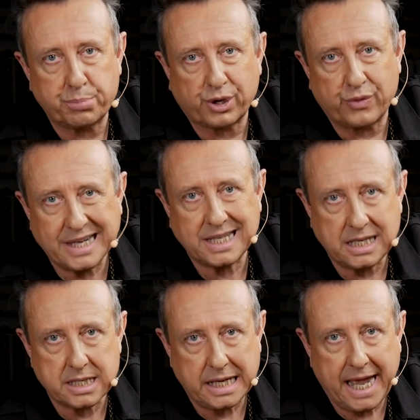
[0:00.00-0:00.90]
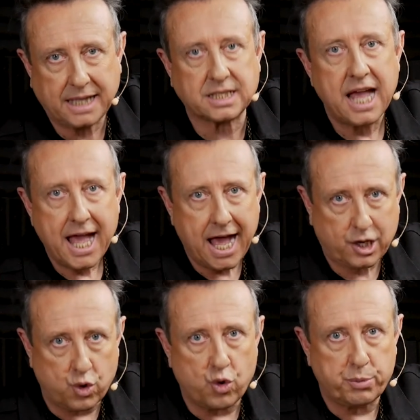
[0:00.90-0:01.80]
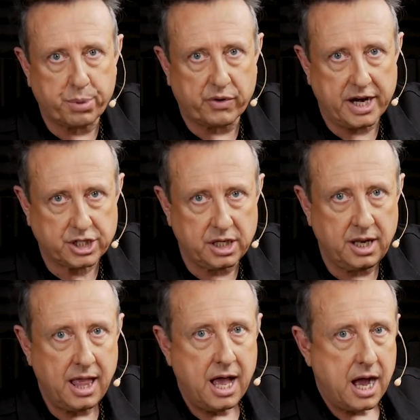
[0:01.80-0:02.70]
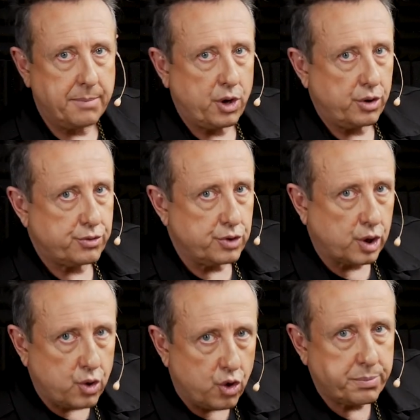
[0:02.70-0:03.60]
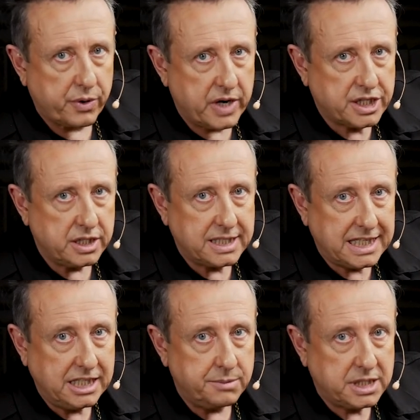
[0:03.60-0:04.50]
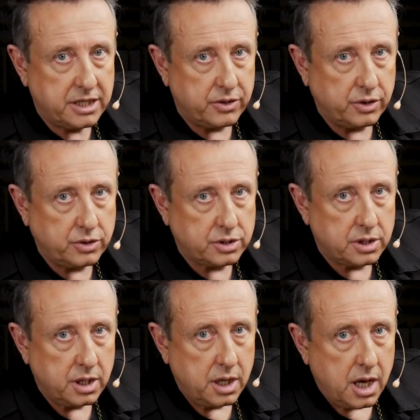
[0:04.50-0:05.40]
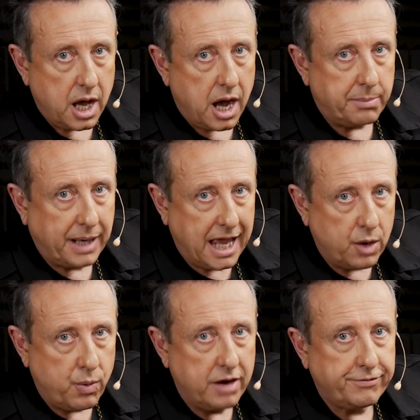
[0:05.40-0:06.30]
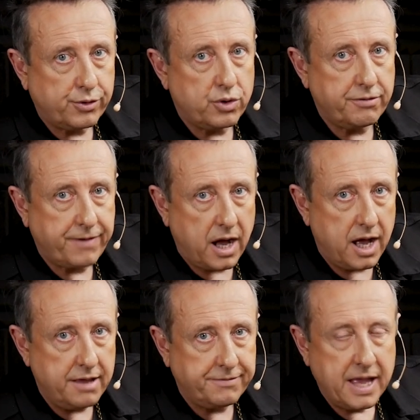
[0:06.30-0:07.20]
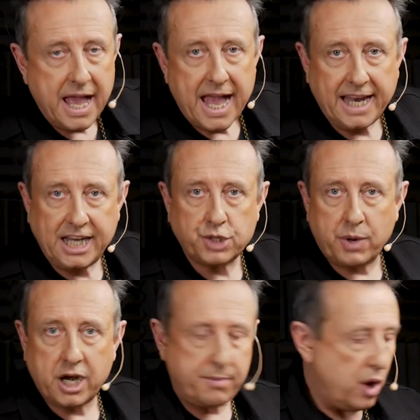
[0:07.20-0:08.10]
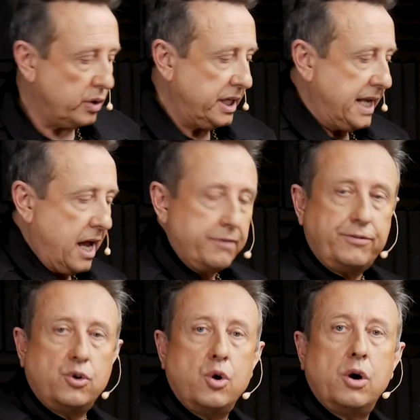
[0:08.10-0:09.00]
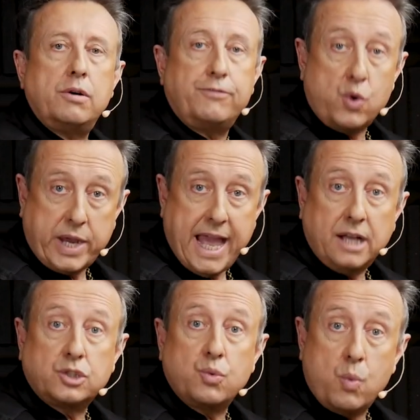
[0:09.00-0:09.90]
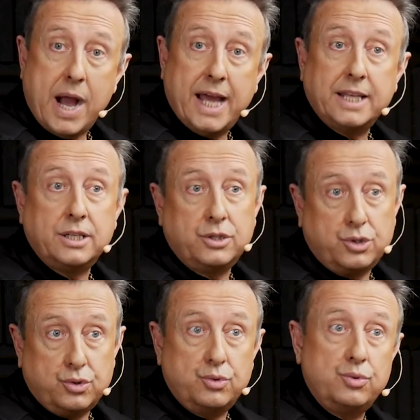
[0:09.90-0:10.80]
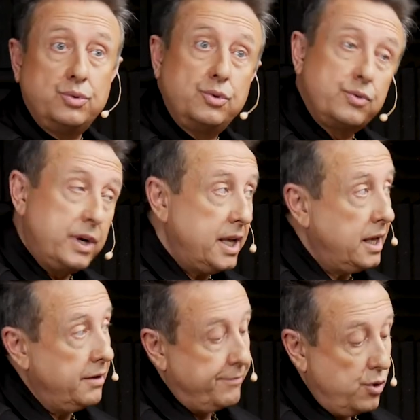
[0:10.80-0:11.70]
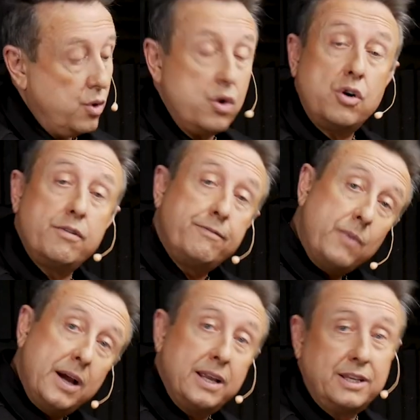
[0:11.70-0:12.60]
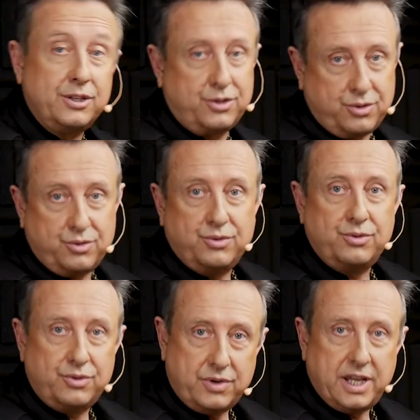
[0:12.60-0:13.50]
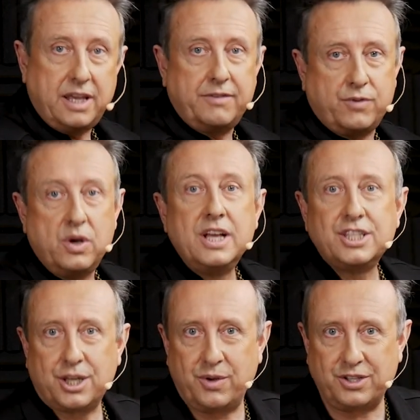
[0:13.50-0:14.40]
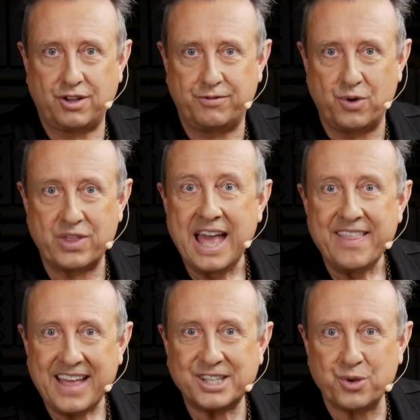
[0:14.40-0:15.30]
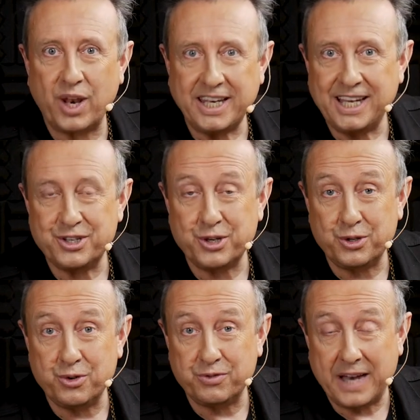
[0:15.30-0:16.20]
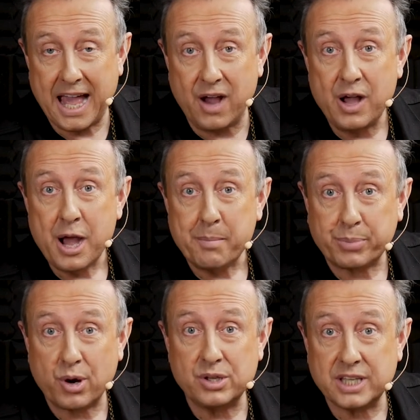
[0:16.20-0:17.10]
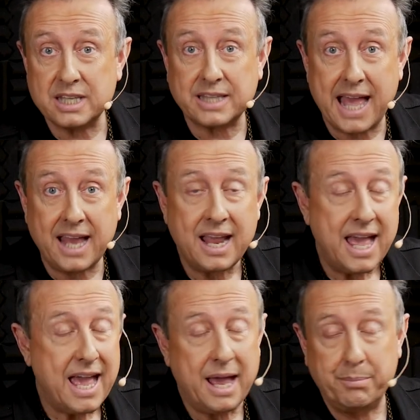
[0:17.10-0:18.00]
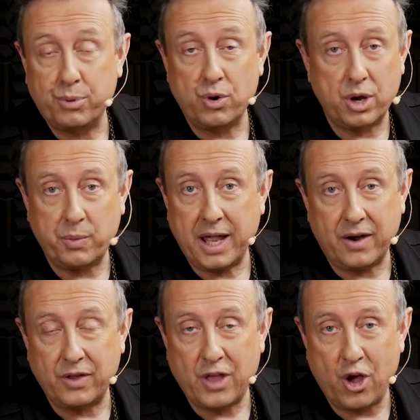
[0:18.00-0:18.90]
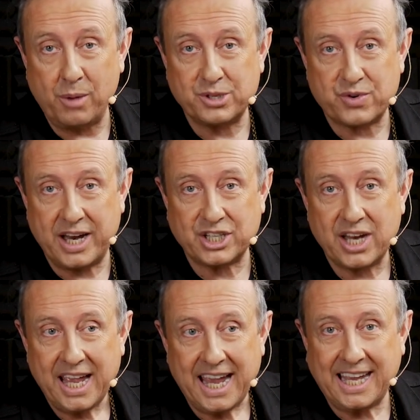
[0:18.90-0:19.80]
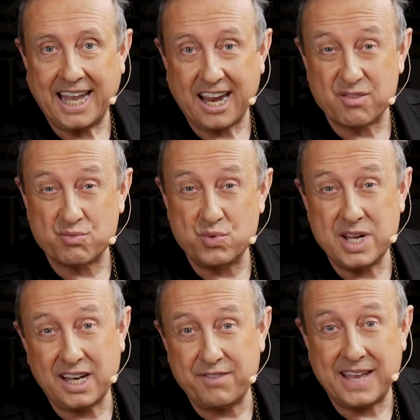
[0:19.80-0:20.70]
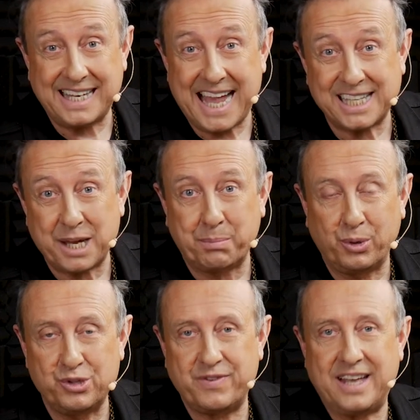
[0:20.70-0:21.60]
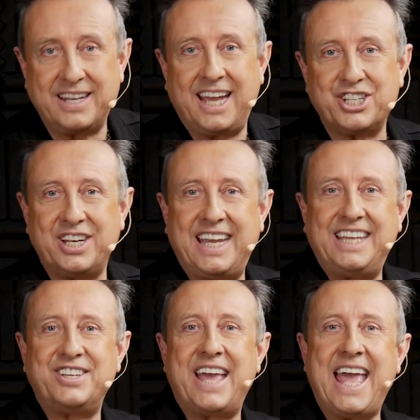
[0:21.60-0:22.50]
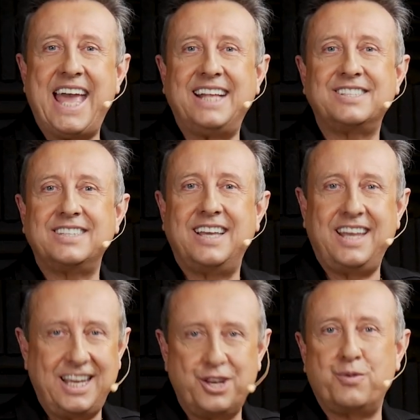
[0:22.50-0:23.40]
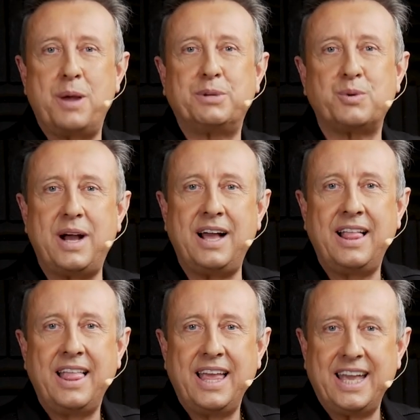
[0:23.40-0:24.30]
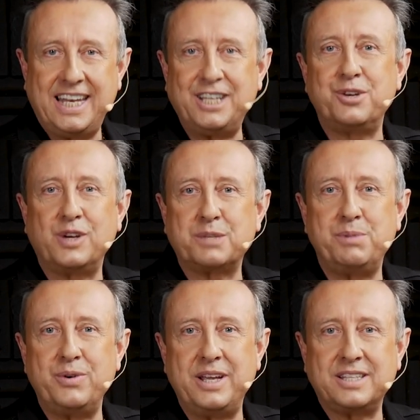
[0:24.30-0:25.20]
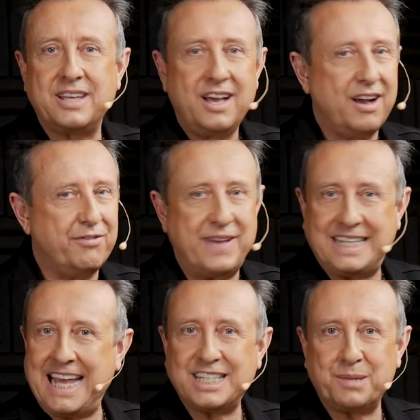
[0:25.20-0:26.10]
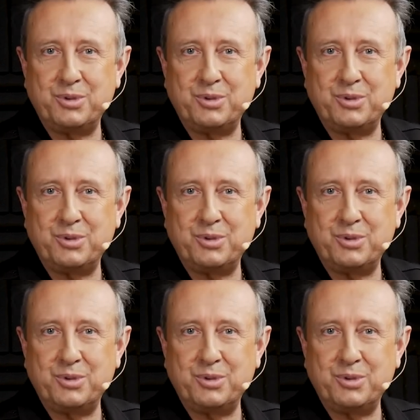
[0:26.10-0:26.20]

progressing to the next, a chord progression. I'm going through the chord progression that's in your materials. I'm playing 1, 4, and 5, and each one I'm holding down for 4 counts. 1, 2, 3, 4, 1, 2, 3, 4, so on and so forth. That's all I need you to do for now. Process that, and boy, we are on the home stretch in getting a really fantastic blues foundation into your hands, into your repertoire, and into your experience of fantastic